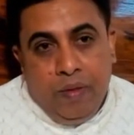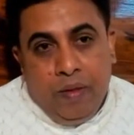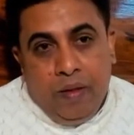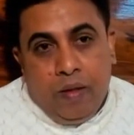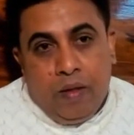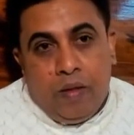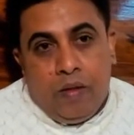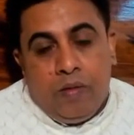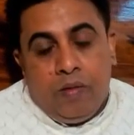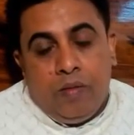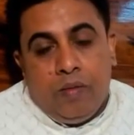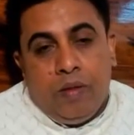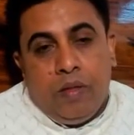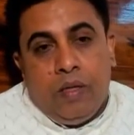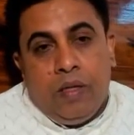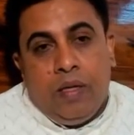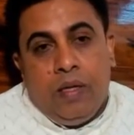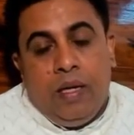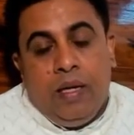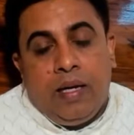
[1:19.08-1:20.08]
You know,
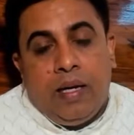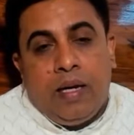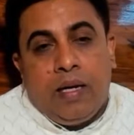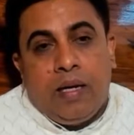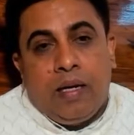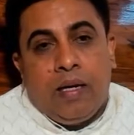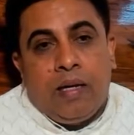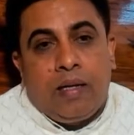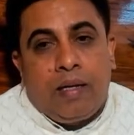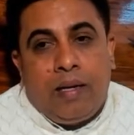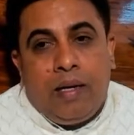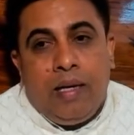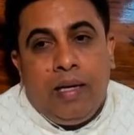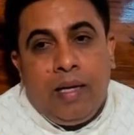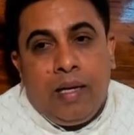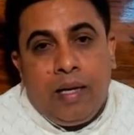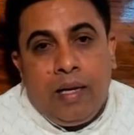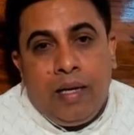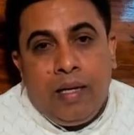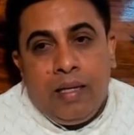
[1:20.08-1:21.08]
he can
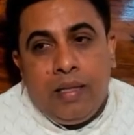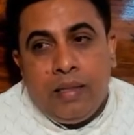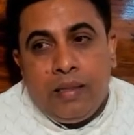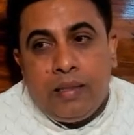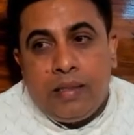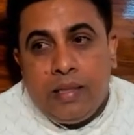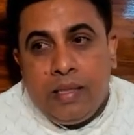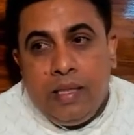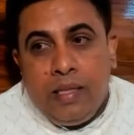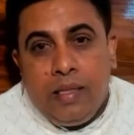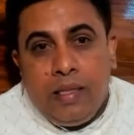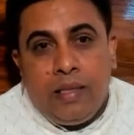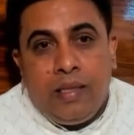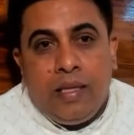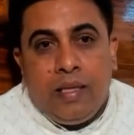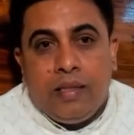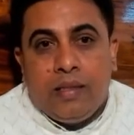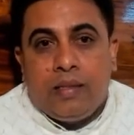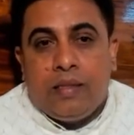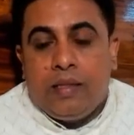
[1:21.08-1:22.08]
clearly see the
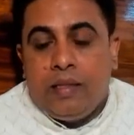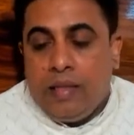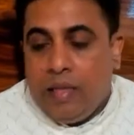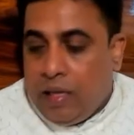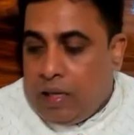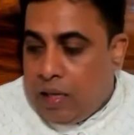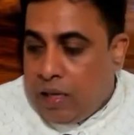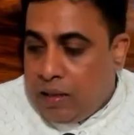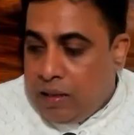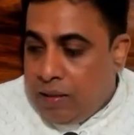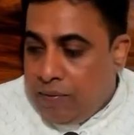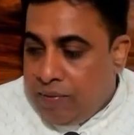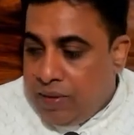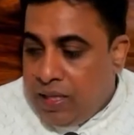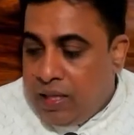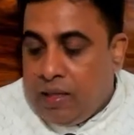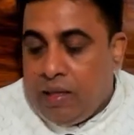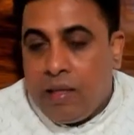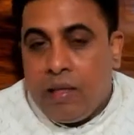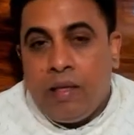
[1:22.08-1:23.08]
things, the
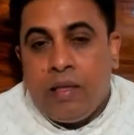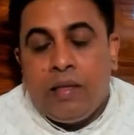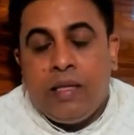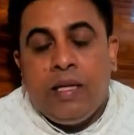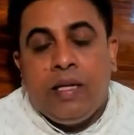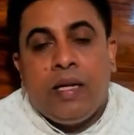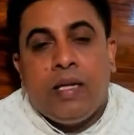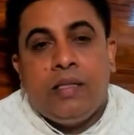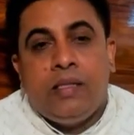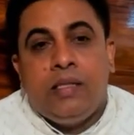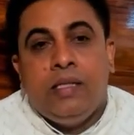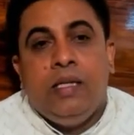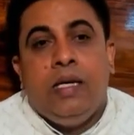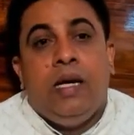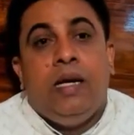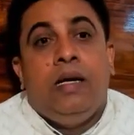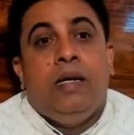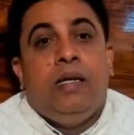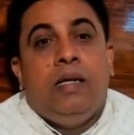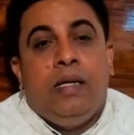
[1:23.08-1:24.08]
within the Earth he can see
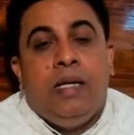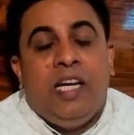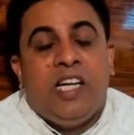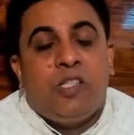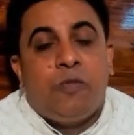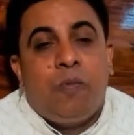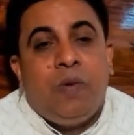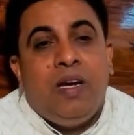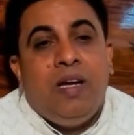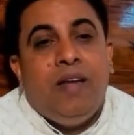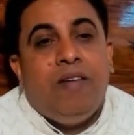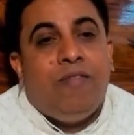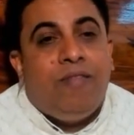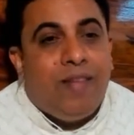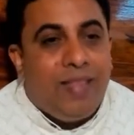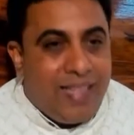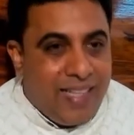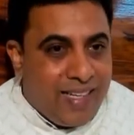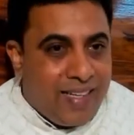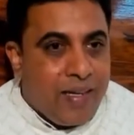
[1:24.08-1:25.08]
and explain
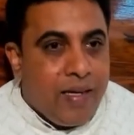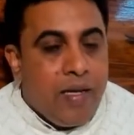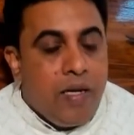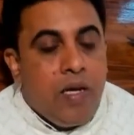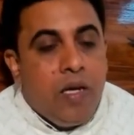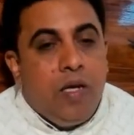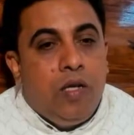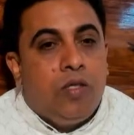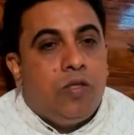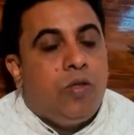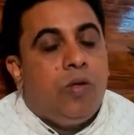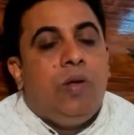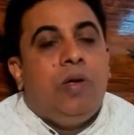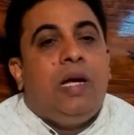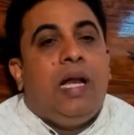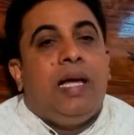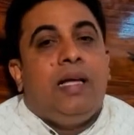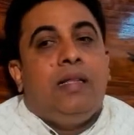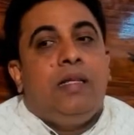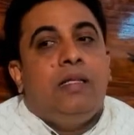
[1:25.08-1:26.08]
everything. So
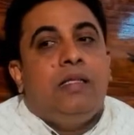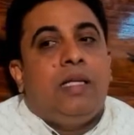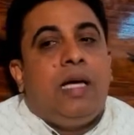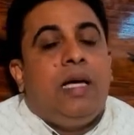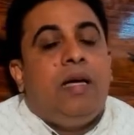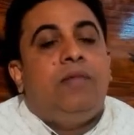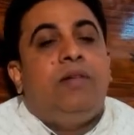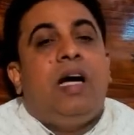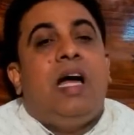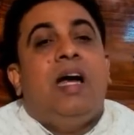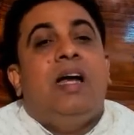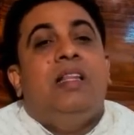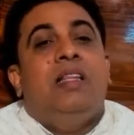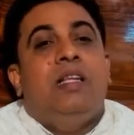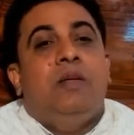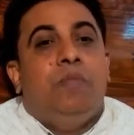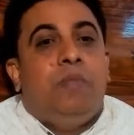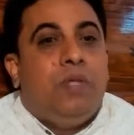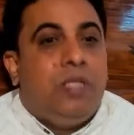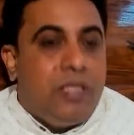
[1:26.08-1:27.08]
like this, I have
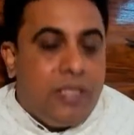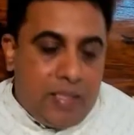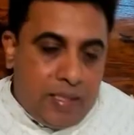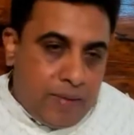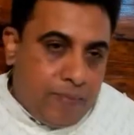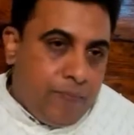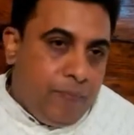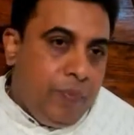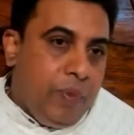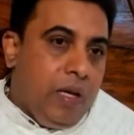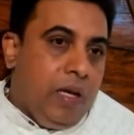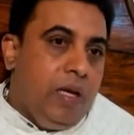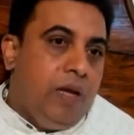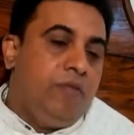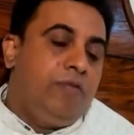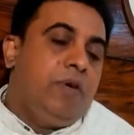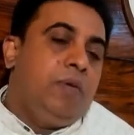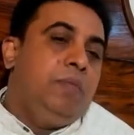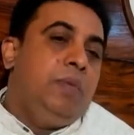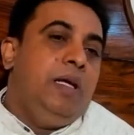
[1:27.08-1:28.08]
another person
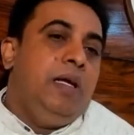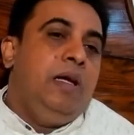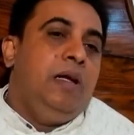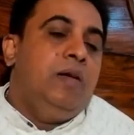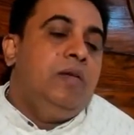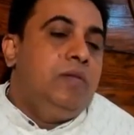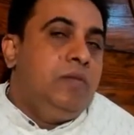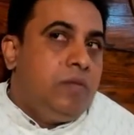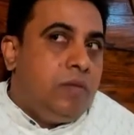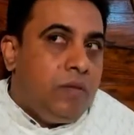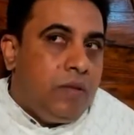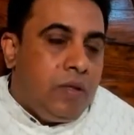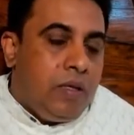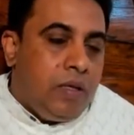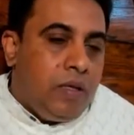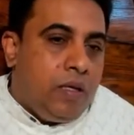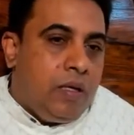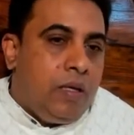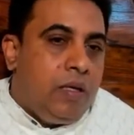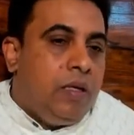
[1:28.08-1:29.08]
from the, you know,
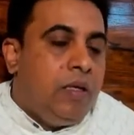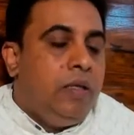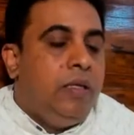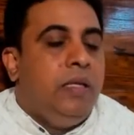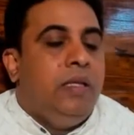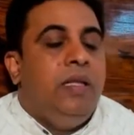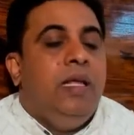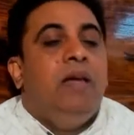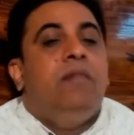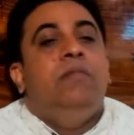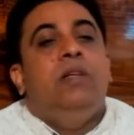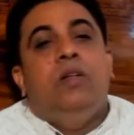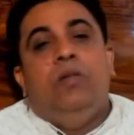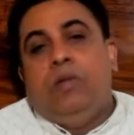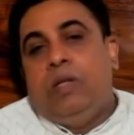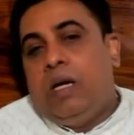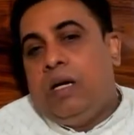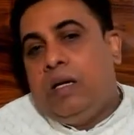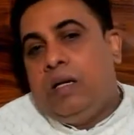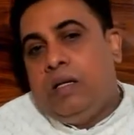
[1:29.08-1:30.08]
the
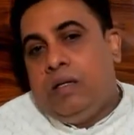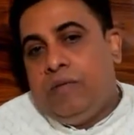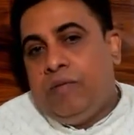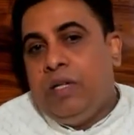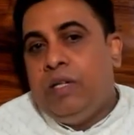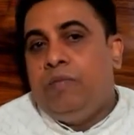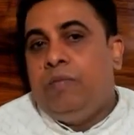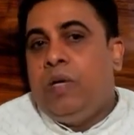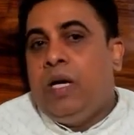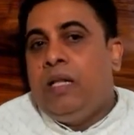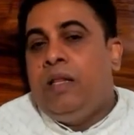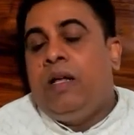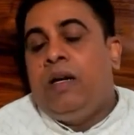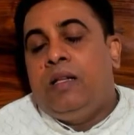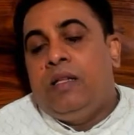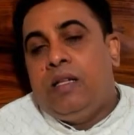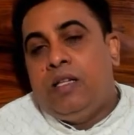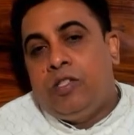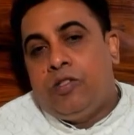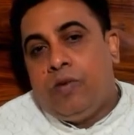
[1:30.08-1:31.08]
Devaloka,
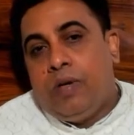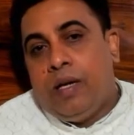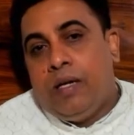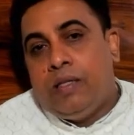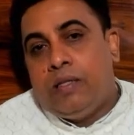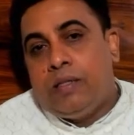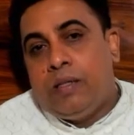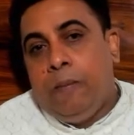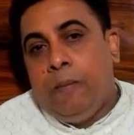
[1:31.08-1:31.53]
another students,